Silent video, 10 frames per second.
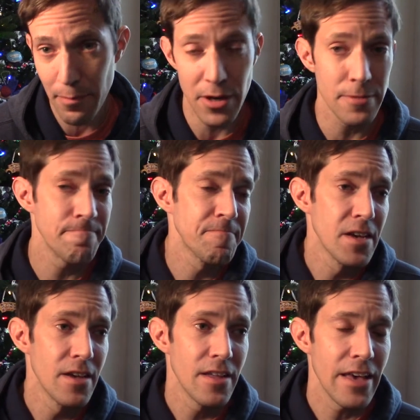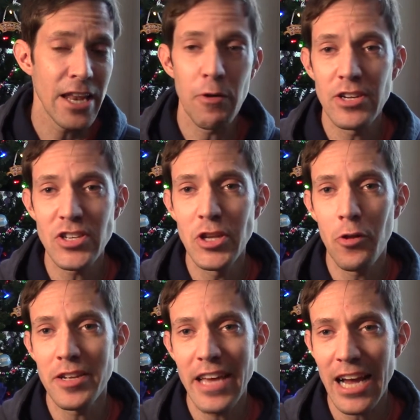But anyway, just know
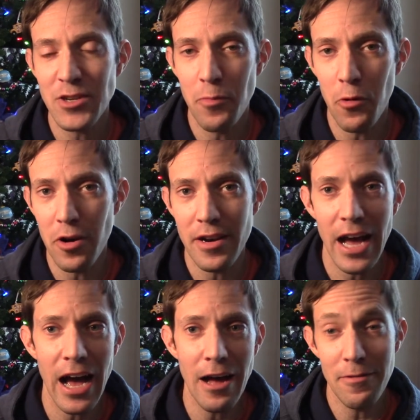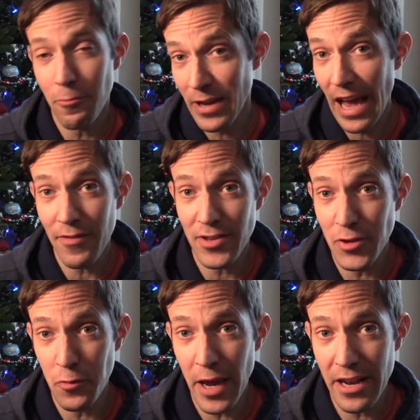that tax report uh, we have this
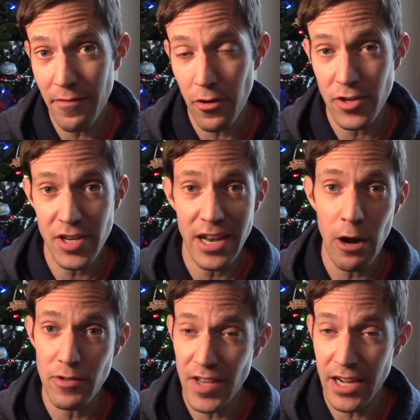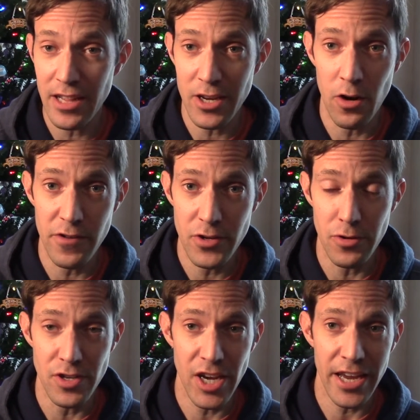new beta version. I would say click over to it
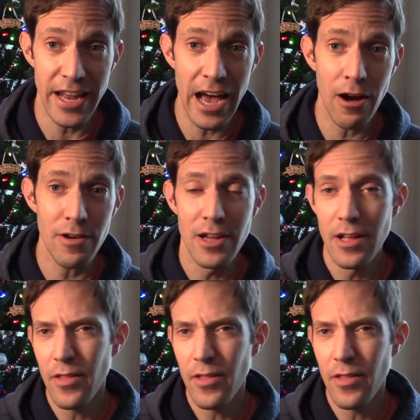and check it out.